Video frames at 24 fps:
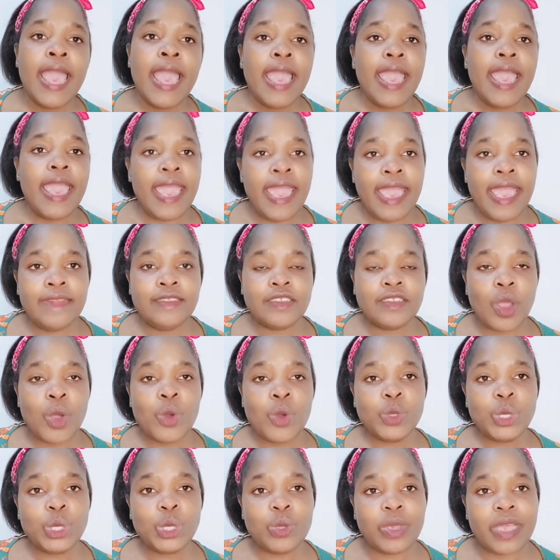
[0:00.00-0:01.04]
And
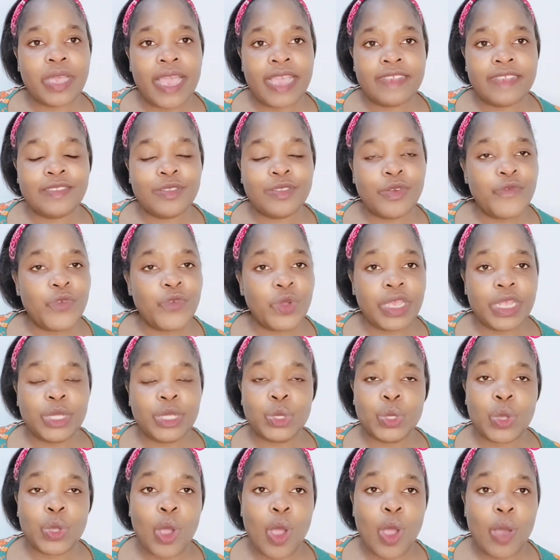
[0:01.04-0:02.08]
also, guys, don't forget
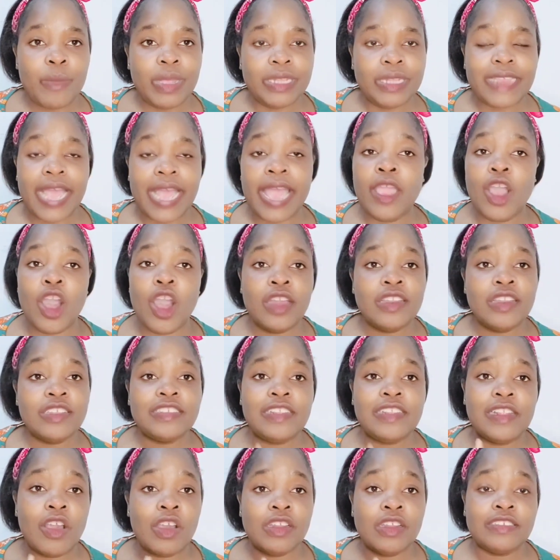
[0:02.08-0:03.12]
to comment. I
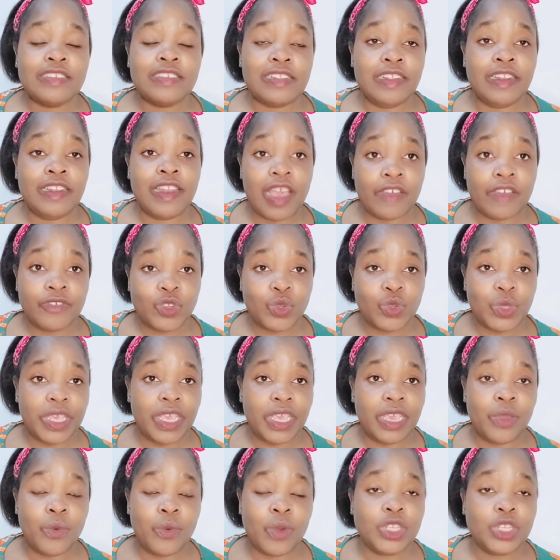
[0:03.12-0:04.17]
honestly love to
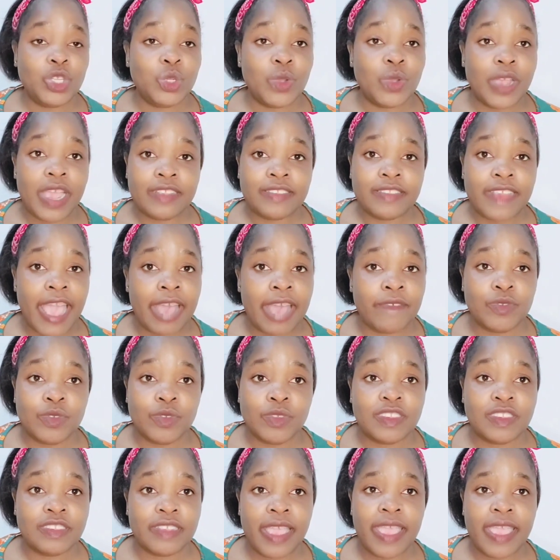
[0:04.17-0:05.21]
hear what you guys have to
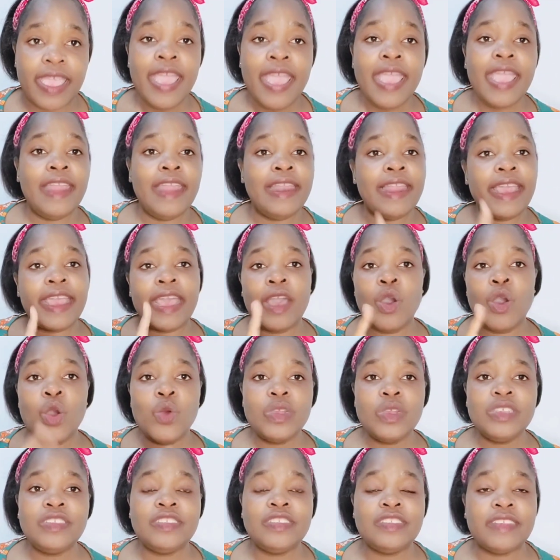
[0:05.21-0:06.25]
say. And like I
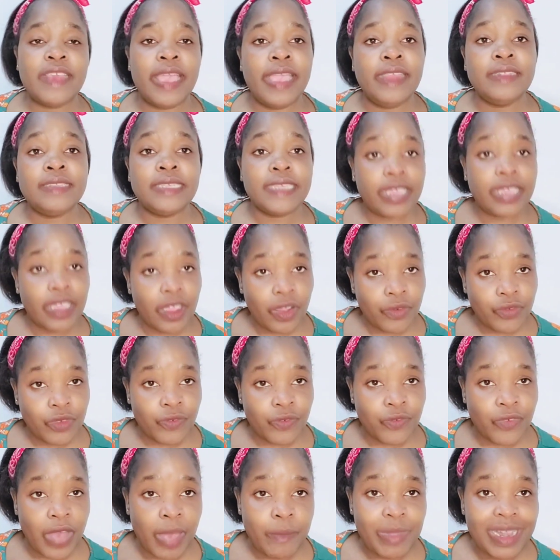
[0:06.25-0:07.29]
always say, take care of your
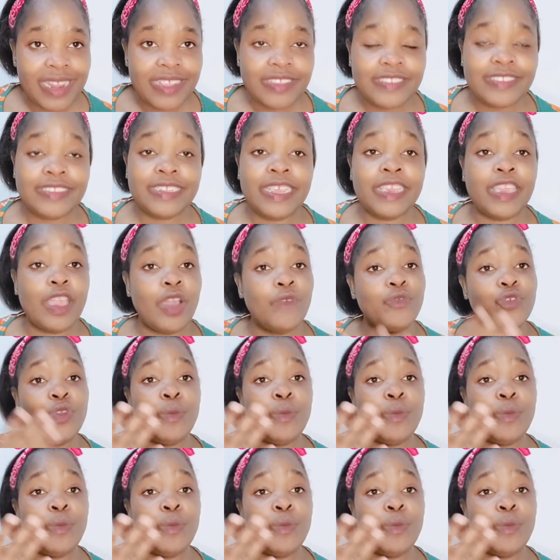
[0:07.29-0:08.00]
families, take care of your